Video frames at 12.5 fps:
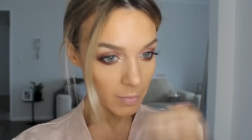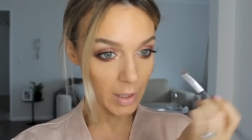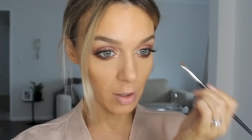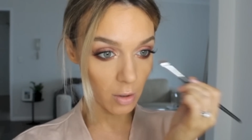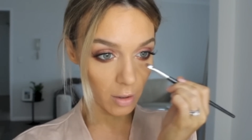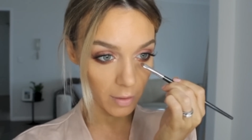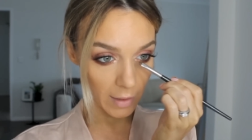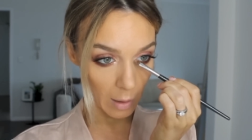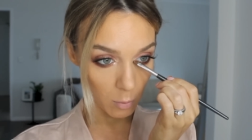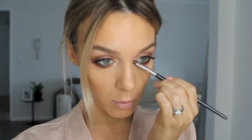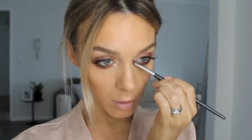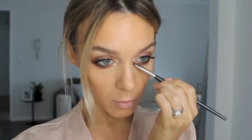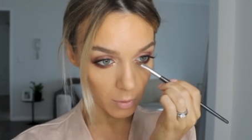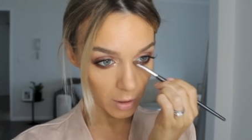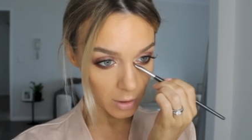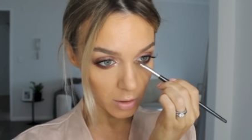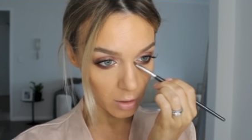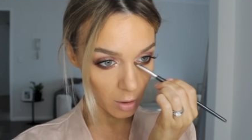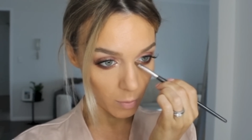My God, that water
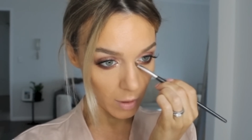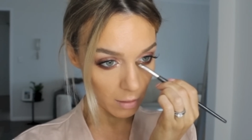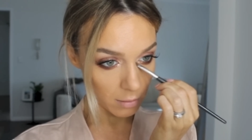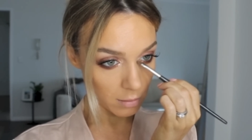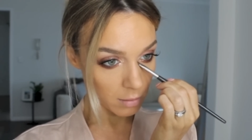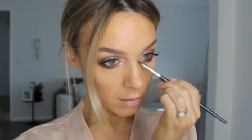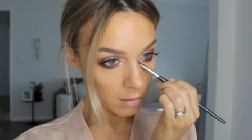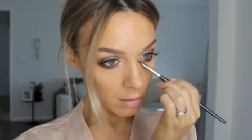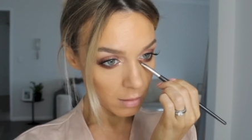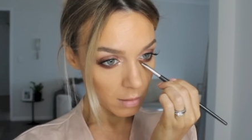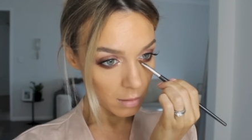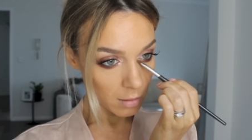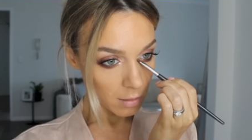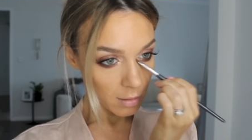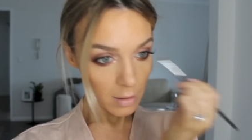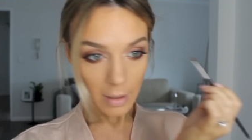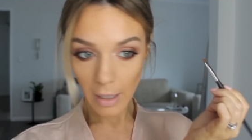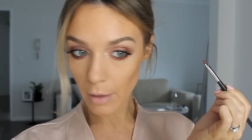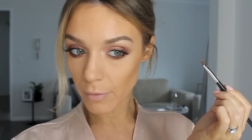worked so well.
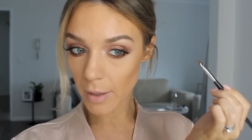How